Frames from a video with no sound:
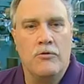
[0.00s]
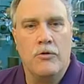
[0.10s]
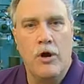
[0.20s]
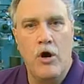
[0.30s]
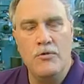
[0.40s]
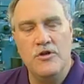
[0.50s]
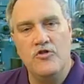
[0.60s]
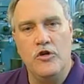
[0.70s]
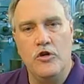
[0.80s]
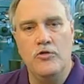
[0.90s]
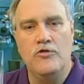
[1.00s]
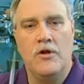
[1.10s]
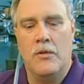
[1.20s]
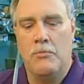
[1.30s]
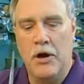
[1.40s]
The Romans used
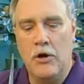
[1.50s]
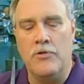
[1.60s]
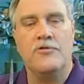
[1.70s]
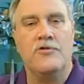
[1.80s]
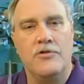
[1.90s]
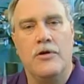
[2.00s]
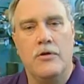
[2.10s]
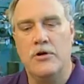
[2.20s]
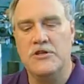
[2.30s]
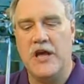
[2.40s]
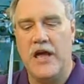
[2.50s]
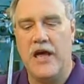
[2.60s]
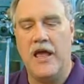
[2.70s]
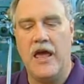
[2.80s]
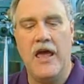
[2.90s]
bolts, which
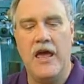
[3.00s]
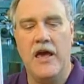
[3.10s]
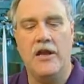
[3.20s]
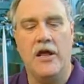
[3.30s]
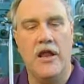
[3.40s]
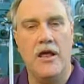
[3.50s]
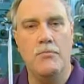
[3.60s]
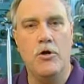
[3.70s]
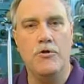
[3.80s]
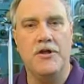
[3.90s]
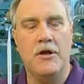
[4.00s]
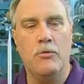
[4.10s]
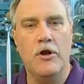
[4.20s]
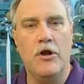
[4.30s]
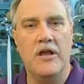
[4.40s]
had a head and a bolt
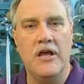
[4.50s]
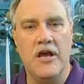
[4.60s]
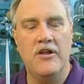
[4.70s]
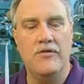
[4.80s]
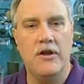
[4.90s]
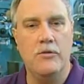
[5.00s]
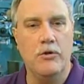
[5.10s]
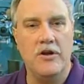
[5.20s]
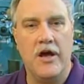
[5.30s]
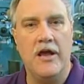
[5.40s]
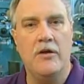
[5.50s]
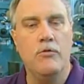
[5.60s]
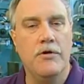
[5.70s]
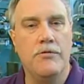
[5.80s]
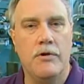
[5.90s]
that went on the end of it and were
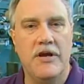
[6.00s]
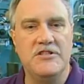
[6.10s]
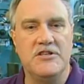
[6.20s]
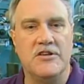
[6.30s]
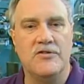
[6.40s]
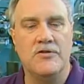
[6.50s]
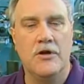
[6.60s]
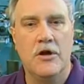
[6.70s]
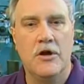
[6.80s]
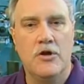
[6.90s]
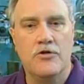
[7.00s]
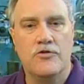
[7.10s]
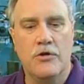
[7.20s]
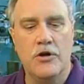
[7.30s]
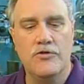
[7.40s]
tightened with wrenches.
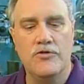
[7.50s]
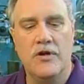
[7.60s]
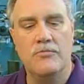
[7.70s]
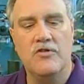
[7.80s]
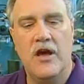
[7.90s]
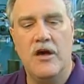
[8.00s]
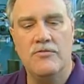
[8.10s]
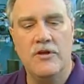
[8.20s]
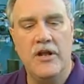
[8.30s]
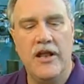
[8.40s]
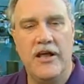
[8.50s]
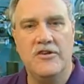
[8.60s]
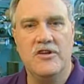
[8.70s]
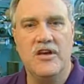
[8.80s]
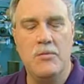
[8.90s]
Screws themselves did not
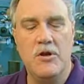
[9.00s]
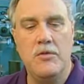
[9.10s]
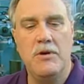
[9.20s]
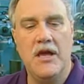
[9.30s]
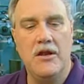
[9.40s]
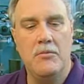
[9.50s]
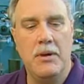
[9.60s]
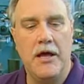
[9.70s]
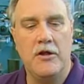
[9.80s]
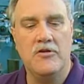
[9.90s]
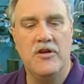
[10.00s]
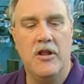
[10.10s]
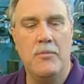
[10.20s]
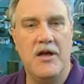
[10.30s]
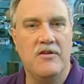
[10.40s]
actually come into being
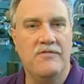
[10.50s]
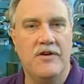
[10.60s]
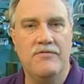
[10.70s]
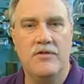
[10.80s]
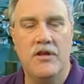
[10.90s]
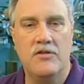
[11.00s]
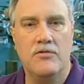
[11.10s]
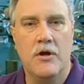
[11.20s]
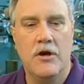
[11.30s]
until about the 15th